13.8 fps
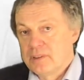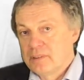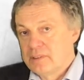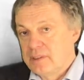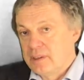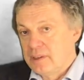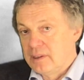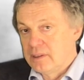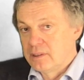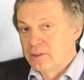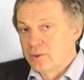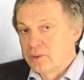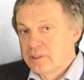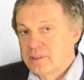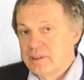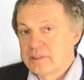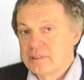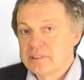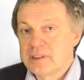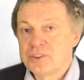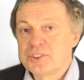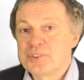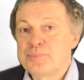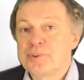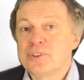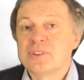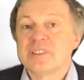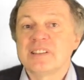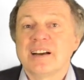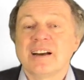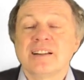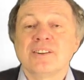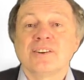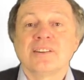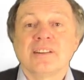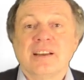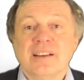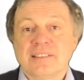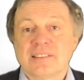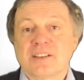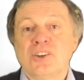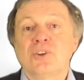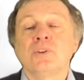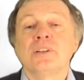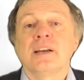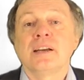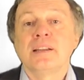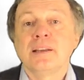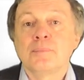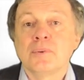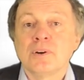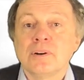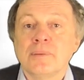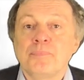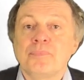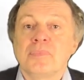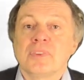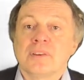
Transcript: the North and South poles are not as cold anymore,